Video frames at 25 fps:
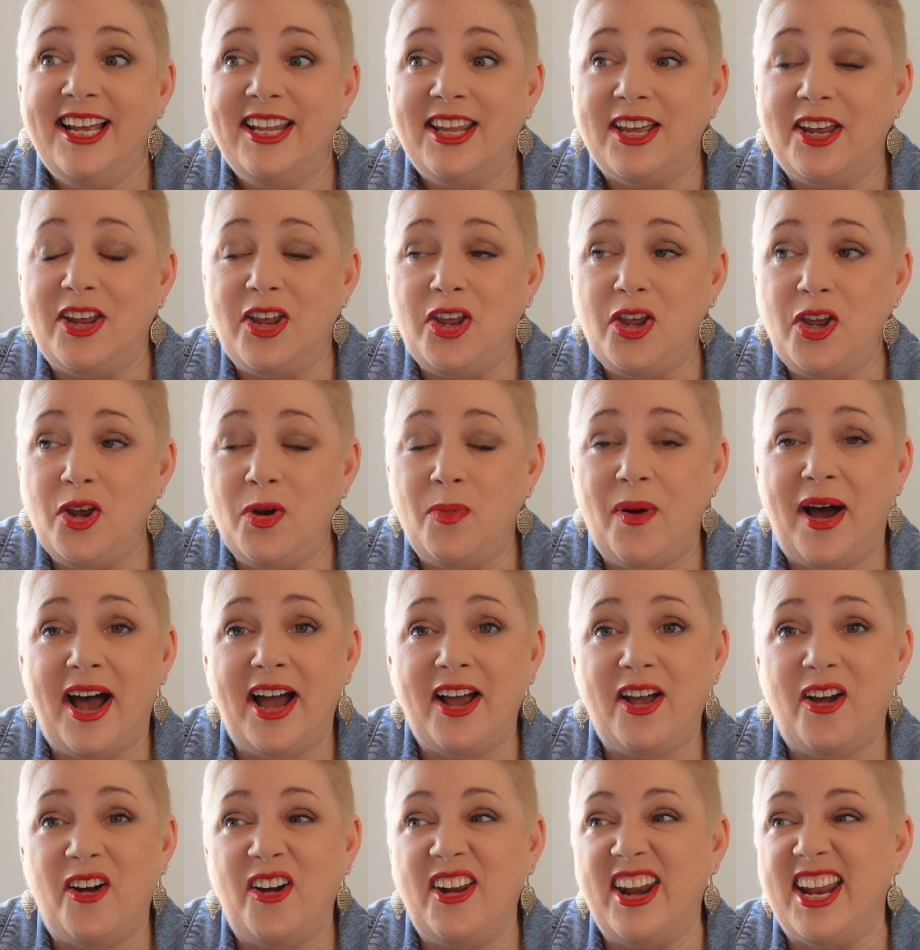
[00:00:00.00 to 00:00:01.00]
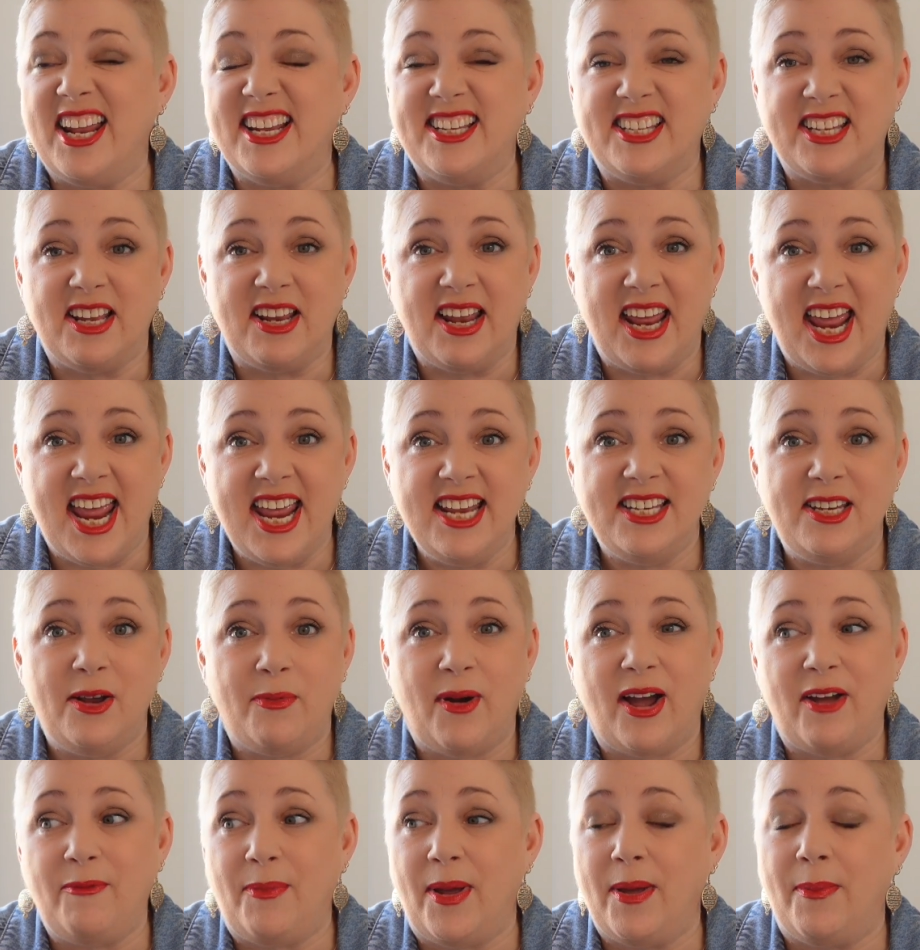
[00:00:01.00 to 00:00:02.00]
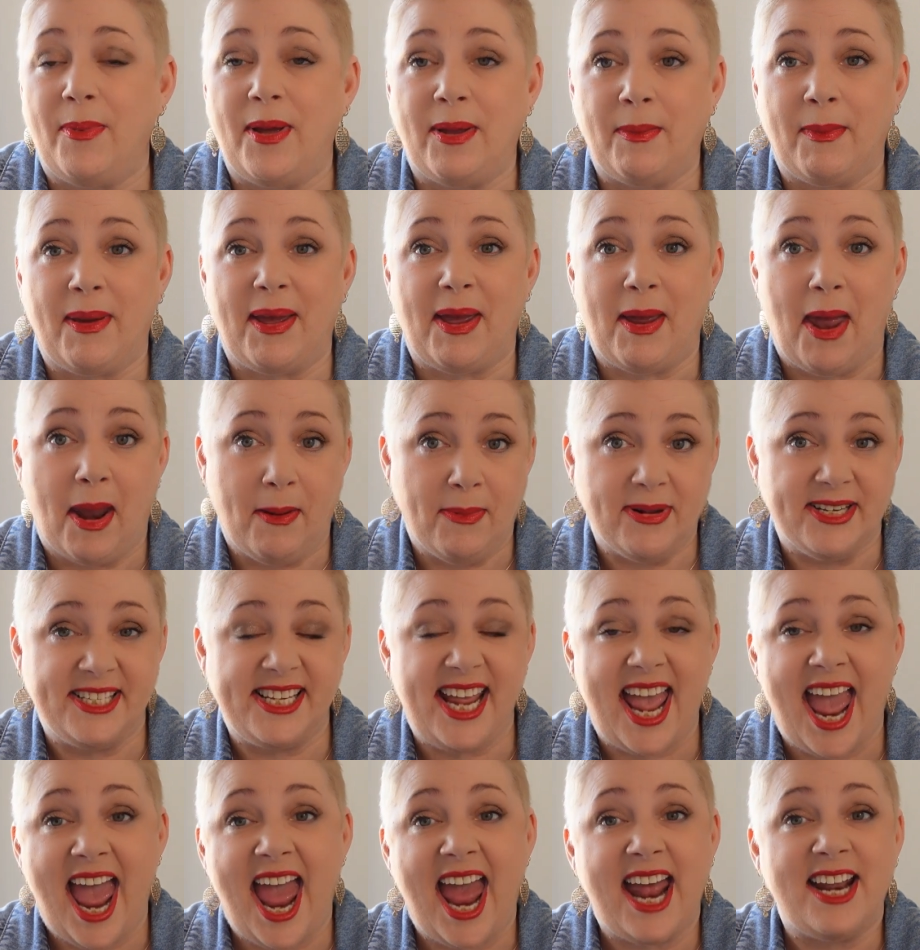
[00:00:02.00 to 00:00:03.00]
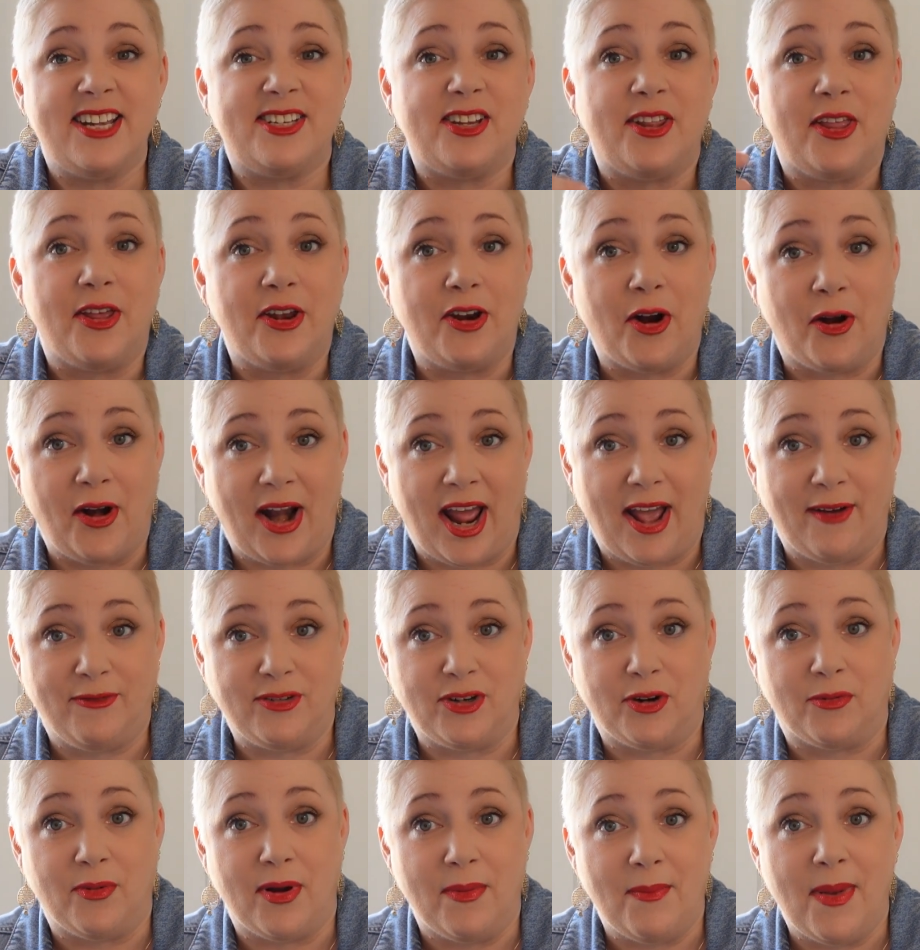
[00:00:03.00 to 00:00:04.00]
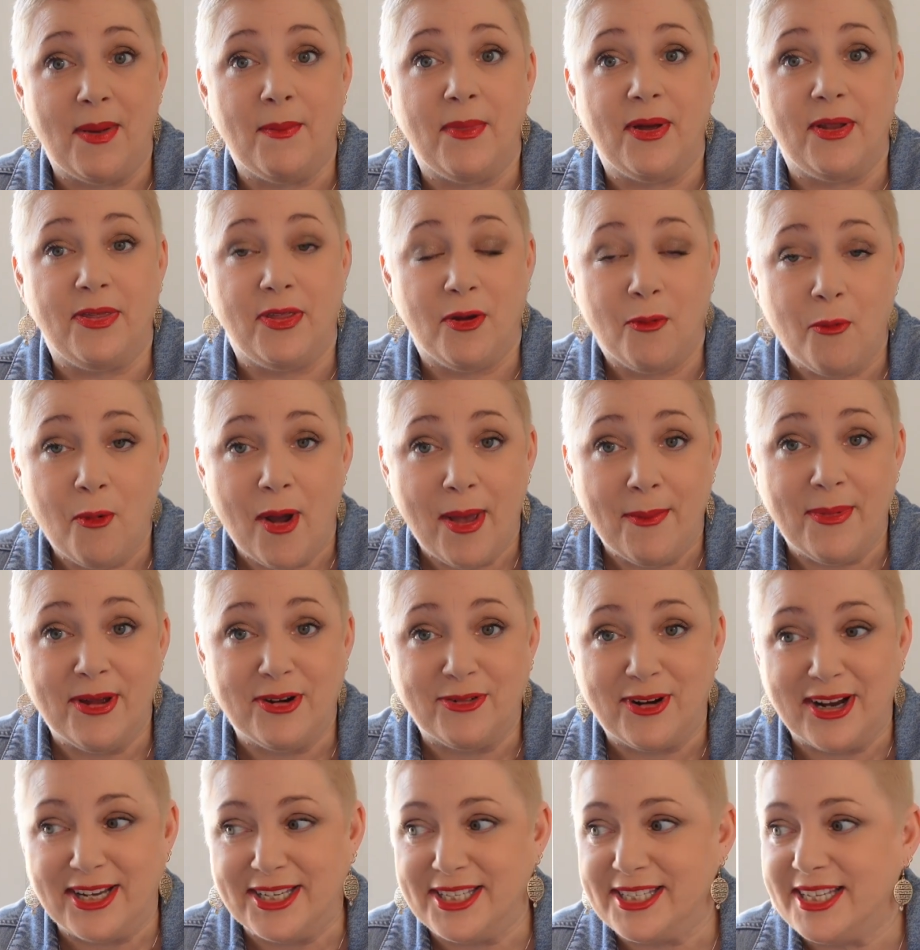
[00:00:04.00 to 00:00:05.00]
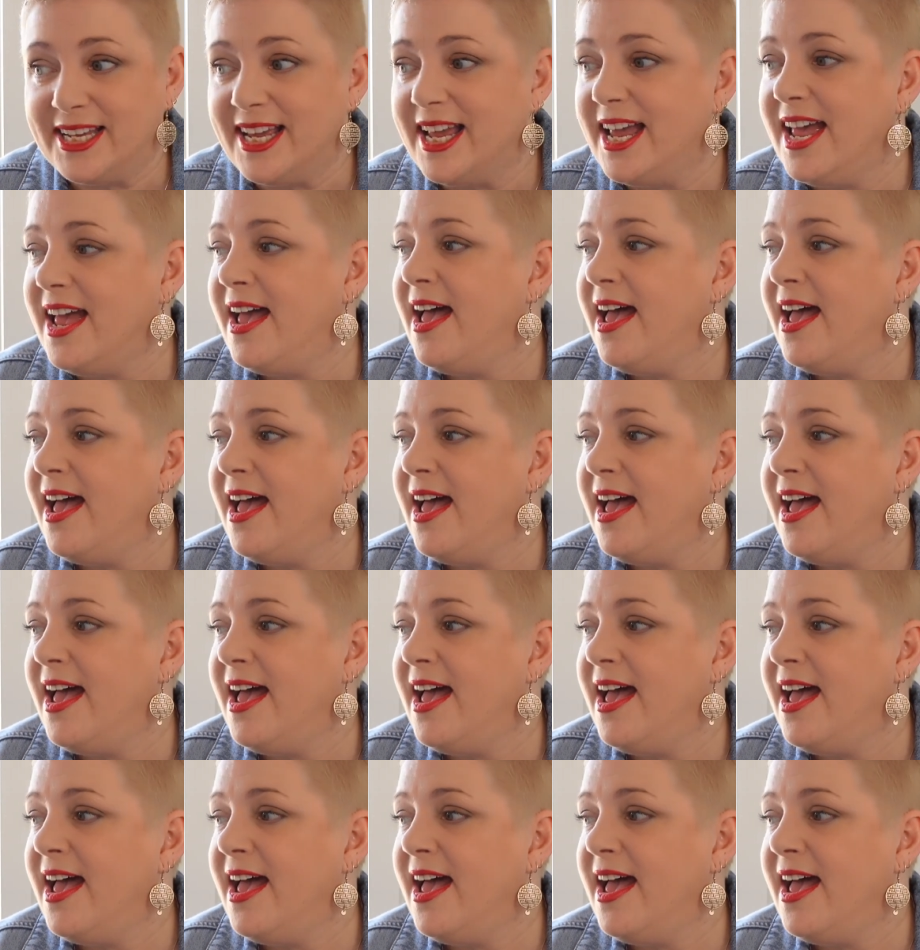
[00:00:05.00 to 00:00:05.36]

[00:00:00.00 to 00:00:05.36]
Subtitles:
The QR code is the easy way of people being able to scan so they don't have to remember the web address.